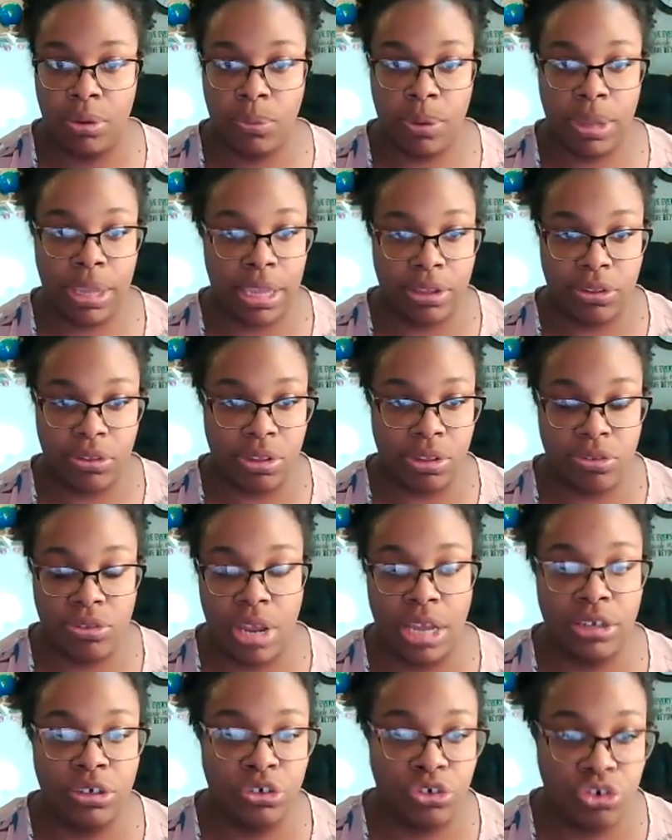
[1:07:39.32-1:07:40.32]
We, it's
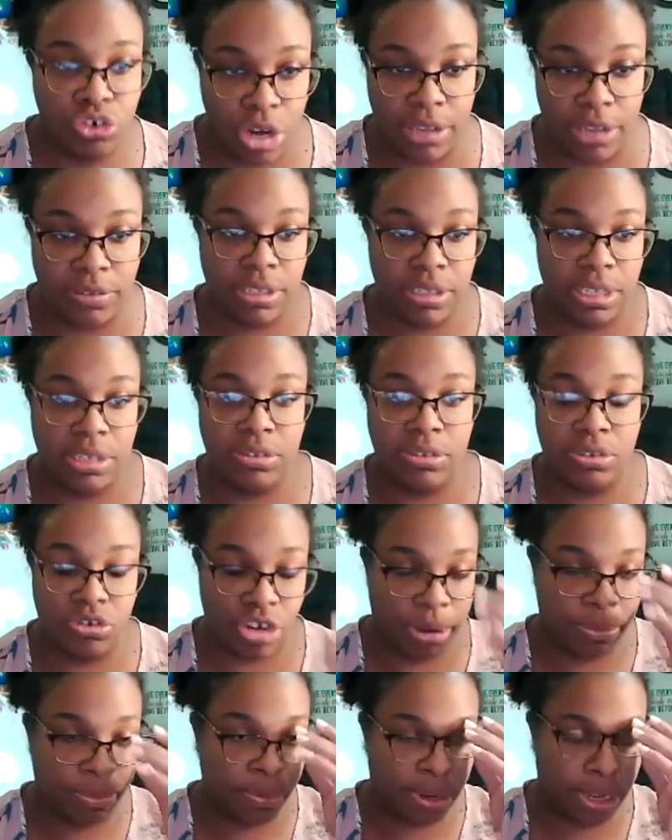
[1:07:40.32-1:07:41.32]
not just he's the
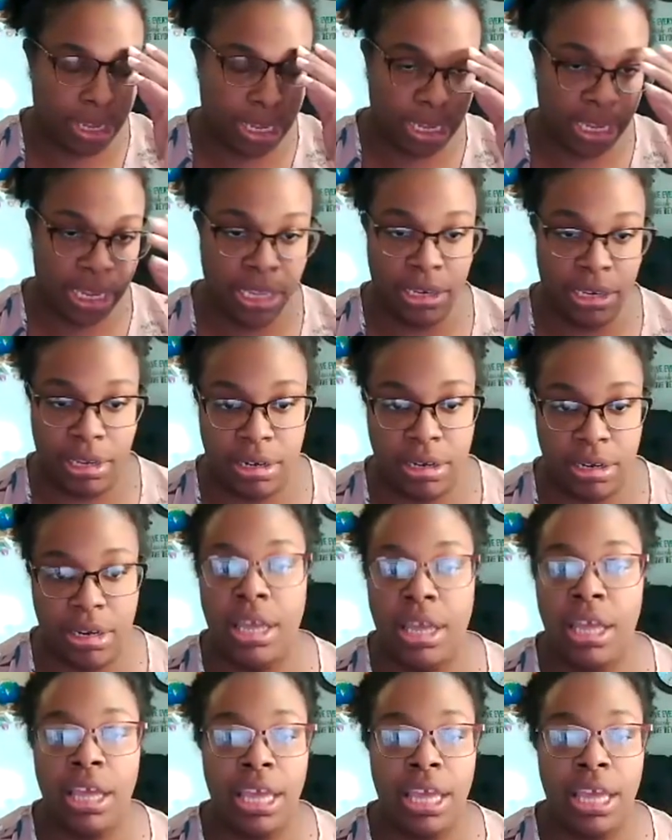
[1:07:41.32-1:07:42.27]
shepherd king and da da da.